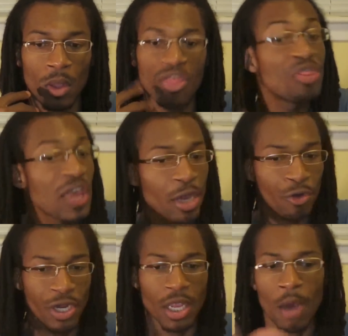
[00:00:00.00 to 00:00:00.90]

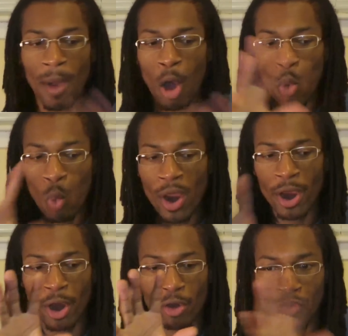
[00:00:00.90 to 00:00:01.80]
theory about
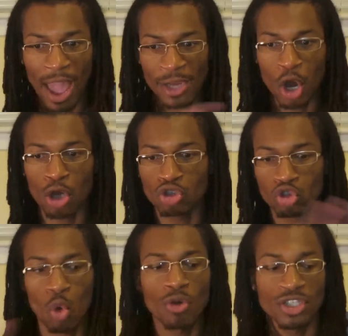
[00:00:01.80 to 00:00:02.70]
where Ragnar's
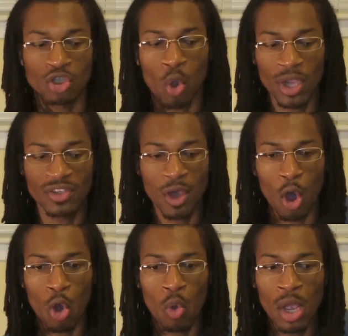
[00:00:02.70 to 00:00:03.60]
story is going to
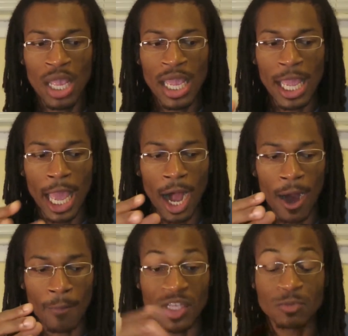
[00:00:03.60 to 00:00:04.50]
go,
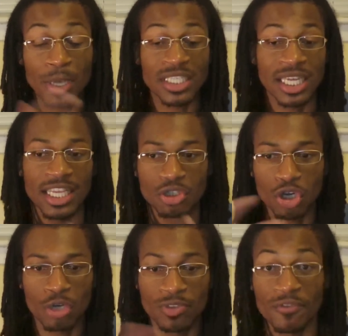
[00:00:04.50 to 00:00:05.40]
especially in
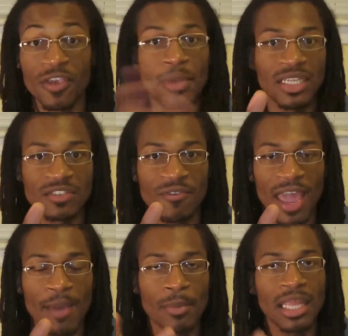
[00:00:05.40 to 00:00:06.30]
terms of him and his
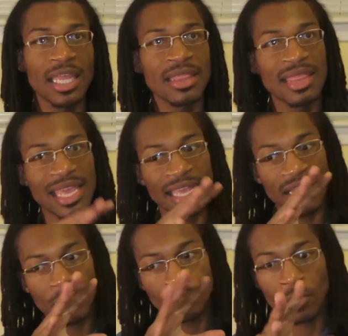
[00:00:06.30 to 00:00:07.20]
family,
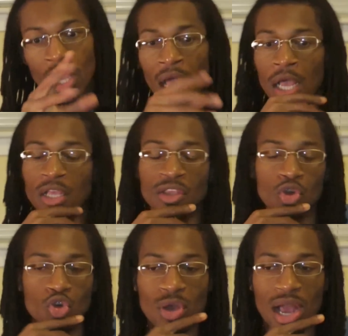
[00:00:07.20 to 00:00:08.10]
then
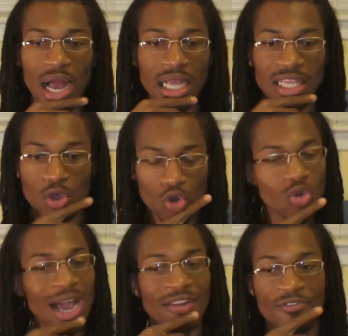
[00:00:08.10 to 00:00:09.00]
you do
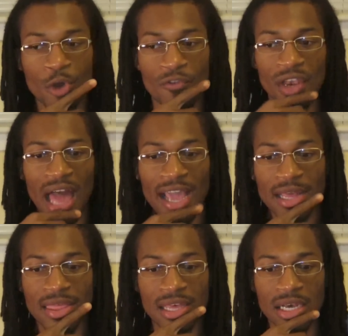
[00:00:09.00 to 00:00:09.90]
got a feel for
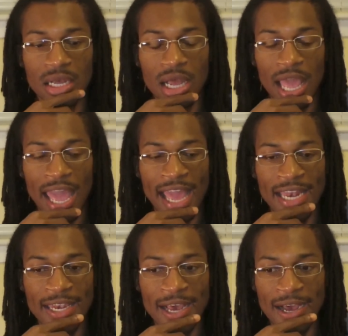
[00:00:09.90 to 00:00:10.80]
Lagertha,
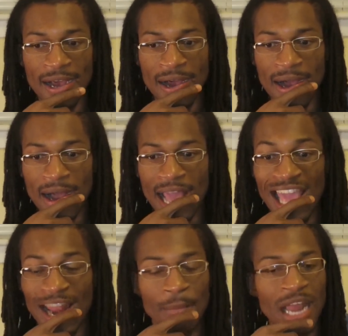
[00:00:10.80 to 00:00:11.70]
and
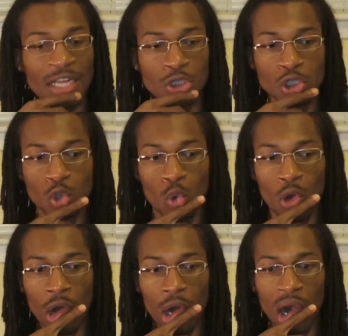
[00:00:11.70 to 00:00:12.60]
I'm not
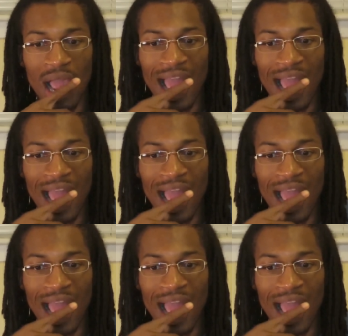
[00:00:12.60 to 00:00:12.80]
sure